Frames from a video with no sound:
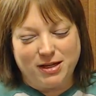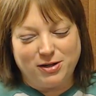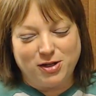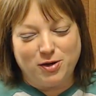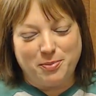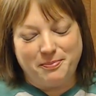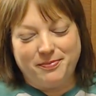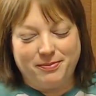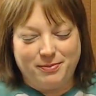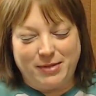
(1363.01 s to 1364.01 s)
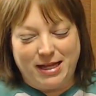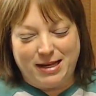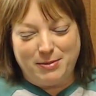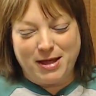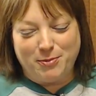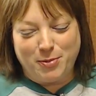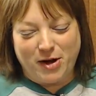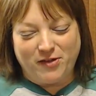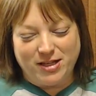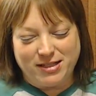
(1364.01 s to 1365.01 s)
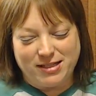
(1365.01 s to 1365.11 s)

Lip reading: dope blankety blank breakfast.